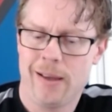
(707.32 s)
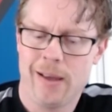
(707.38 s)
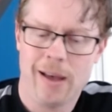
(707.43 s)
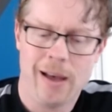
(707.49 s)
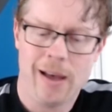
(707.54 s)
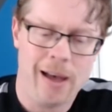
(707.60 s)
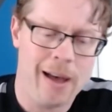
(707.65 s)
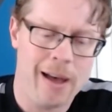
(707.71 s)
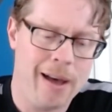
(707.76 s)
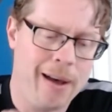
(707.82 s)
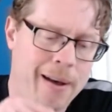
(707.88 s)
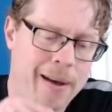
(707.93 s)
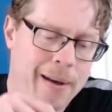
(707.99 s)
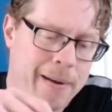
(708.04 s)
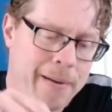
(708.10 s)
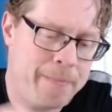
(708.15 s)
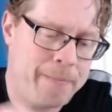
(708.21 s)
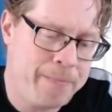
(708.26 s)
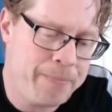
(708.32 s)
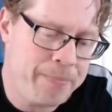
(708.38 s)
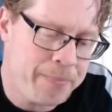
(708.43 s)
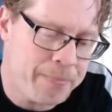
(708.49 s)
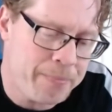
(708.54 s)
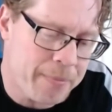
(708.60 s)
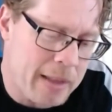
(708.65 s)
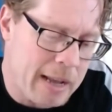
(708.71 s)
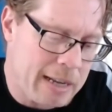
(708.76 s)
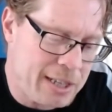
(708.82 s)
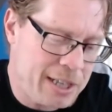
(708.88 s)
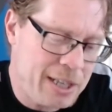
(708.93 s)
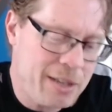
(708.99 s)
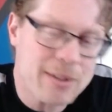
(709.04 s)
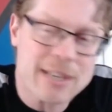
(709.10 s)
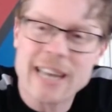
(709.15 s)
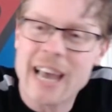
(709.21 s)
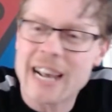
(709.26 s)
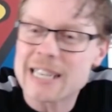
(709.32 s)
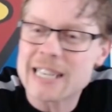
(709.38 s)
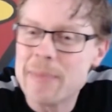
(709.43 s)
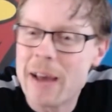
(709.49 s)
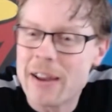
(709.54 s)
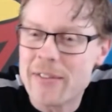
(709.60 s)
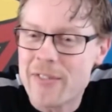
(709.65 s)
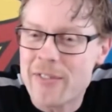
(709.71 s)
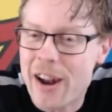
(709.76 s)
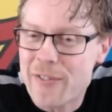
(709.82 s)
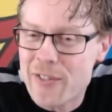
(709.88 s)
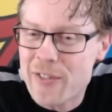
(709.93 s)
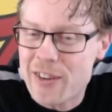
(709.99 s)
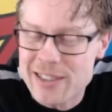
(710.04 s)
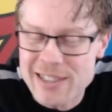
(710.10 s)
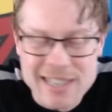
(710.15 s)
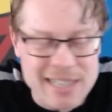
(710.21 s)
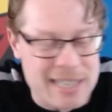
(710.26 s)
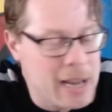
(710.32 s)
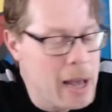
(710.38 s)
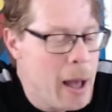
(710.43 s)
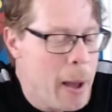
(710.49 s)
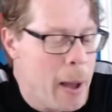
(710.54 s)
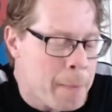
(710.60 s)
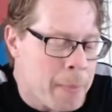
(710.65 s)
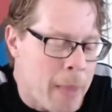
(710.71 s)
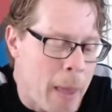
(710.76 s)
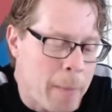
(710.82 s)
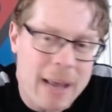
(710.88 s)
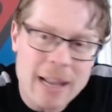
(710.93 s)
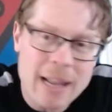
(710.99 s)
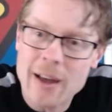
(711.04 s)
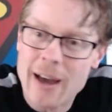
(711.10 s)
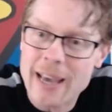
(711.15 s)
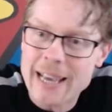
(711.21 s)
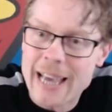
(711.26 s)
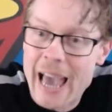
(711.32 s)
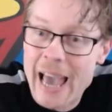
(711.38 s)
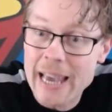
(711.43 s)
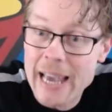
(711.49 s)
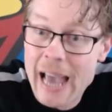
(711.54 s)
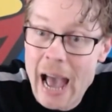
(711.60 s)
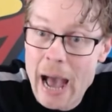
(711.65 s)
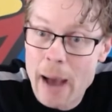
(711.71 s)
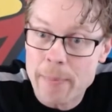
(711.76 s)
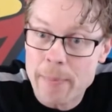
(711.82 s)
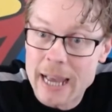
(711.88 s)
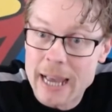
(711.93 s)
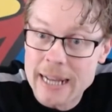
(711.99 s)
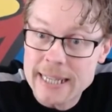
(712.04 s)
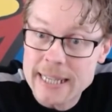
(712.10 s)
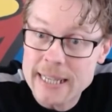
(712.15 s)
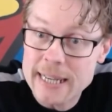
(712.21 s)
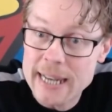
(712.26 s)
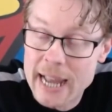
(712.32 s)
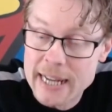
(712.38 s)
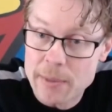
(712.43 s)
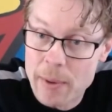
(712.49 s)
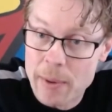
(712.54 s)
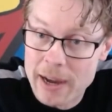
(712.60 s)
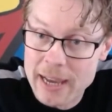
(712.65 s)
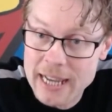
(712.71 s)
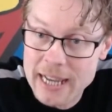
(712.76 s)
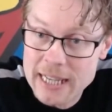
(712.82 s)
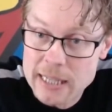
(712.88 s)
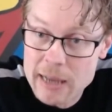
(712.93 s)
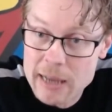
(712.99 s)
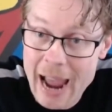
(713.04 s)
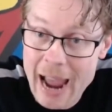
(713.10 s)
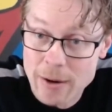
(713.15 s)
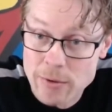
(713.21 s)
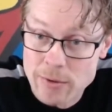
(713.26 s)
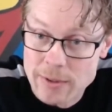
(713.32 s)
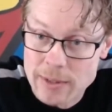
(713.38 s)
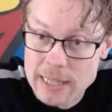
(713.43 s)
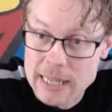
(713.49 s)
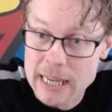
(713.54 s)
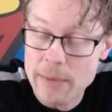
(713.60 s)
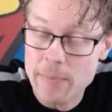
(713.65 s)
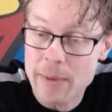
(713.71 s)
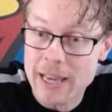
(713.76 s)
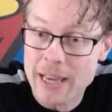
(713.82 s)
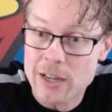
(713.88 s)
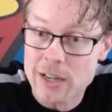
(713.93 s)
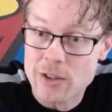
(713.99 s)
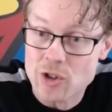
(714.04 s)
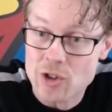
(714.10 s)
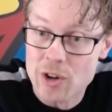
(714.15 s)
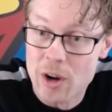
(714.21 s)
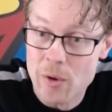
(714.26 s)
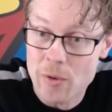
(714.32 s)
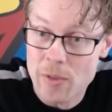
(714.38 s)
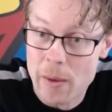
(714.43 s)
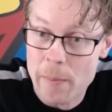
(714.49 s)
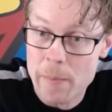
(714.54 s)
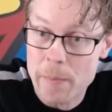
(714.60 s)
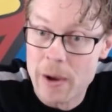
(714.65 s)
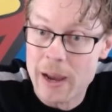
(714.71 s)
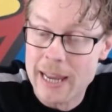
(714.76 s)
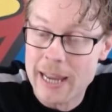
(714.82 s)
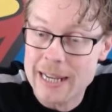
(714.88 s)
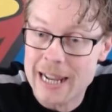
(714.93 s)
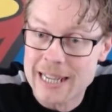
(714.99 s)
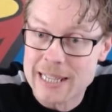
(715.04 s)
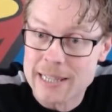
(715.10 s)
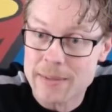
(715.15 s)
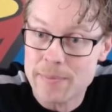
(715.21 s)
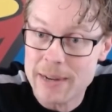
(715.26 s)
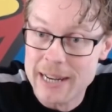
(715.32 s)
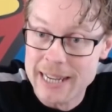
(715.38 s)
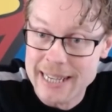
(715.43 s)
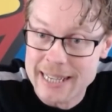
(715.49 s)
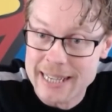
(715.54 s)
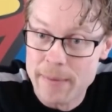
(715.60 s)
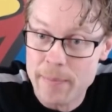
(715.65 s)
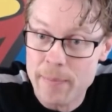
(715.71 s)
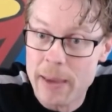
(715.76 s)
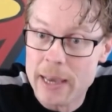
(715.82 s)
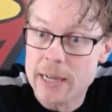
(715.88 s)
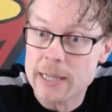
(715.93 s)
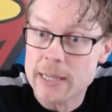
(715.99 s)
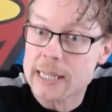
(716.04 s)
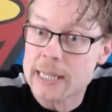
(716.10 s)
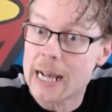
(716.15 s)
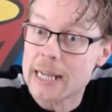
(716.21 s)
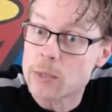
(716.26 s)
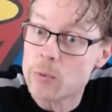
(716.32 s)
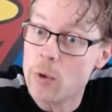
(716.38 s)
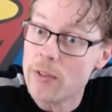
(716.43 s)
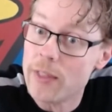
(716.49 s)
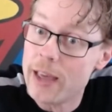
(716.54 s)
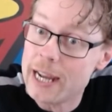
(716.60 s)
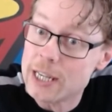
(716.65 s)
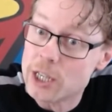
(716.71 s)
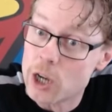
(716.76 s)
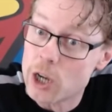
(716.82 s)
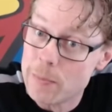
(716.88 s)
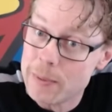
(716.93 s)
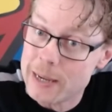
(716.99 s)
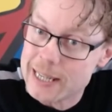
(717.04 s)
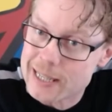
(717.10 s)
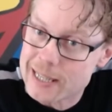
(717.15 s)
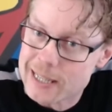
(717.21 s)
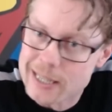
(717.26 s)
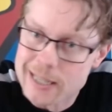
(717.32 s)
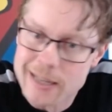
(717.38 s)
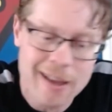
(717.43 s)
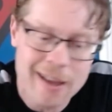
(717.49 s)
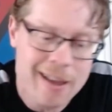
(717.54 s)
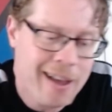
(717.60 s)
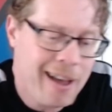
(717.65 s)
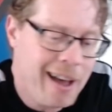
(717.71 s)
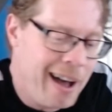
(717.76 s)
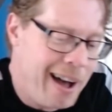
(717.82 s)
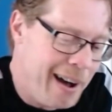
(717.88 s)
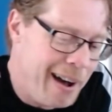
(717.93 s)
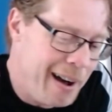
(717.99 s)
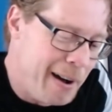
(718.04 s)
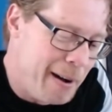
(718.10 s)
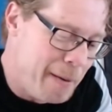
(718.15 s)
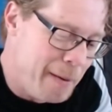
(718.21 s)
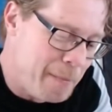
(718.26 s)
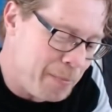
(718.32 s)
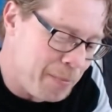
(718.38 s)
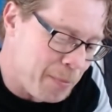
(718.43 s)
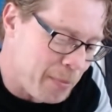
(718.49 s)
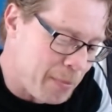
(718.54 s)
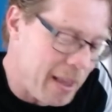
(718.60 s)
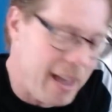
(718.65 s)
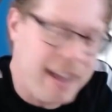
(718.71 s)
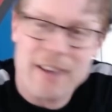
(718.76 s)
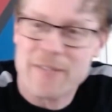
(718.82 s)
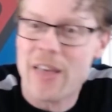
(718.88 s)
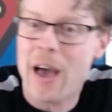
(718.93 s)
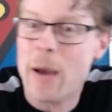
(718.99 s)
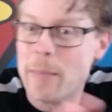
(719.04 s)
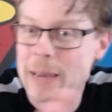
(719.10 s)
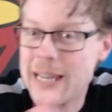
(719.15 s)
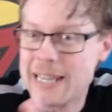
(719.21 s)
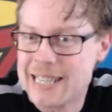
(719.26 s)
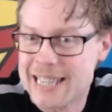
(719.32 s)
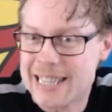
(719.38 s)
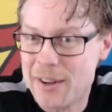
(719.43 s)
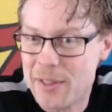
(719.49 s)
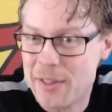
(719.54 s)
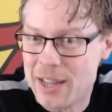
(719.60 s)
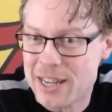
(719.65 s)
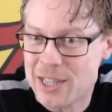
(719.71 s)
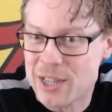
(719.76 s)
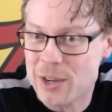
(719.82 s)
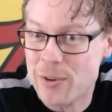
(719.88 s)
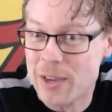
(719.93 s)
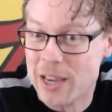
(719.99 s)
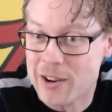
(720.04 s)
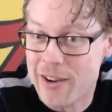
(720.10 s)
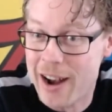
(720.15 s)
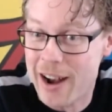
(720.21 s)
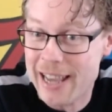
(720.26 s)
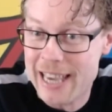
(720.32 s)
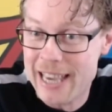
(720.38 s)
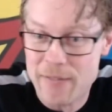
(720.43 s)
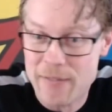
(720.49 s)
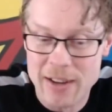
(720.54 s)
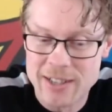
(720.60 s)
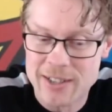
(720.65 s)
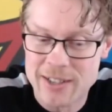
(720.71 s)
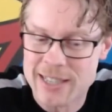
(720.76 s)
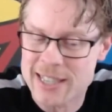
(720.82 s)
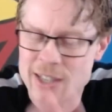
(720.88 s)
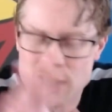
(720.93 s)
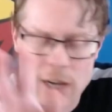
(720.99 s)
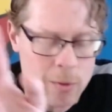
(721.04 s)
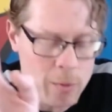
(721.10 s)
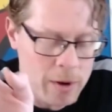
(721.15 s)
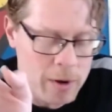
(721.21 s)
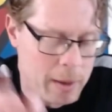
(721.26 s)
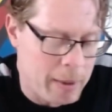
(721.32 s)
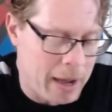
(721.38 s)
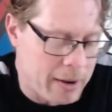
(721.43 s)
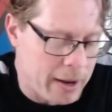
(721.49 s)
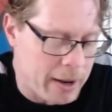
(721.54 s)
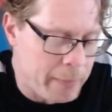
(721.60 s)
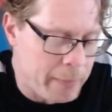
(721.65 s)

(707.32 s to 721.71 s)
To use an X-Men reference, a bit like Ahab getting led by his hounds. He may control them, but he lets them lead him because that's what their job is. If that means anything to you, great. If it doesn't, don't worry about it.